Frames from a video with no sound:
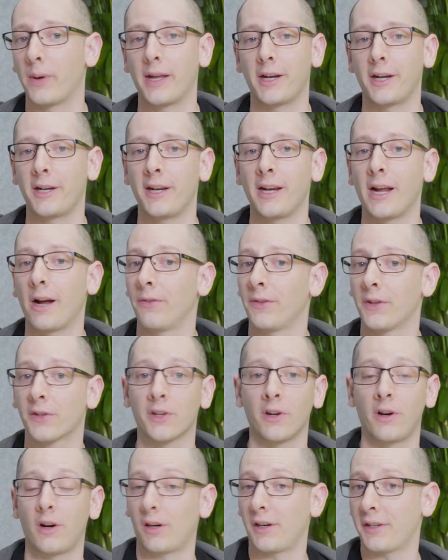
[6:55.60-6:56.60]
editing out in the
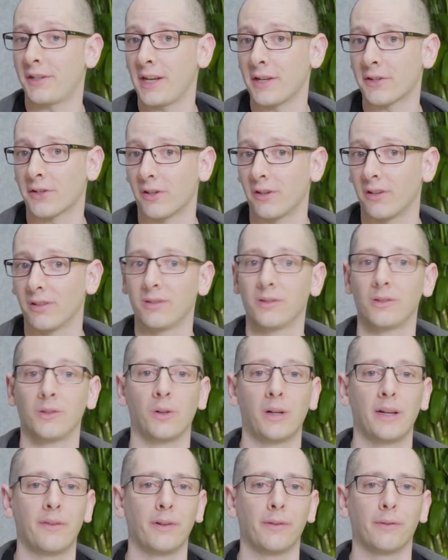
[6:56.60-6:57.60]
Sahara Desert,
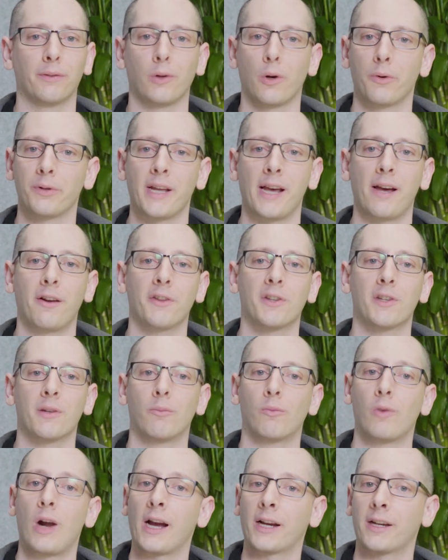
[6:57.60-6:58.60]
or even throw down in
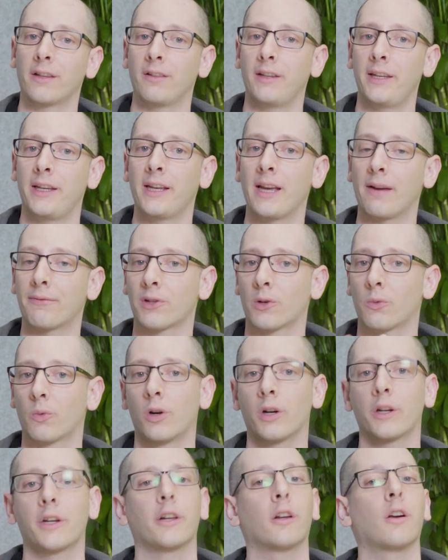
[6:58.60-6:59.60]
some Rocket League after
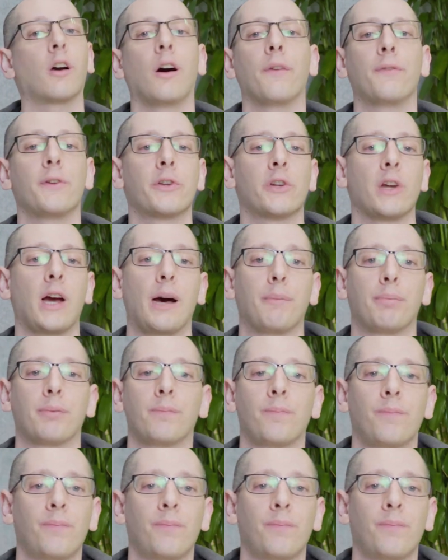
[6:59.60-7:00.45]
work at a coffee shop.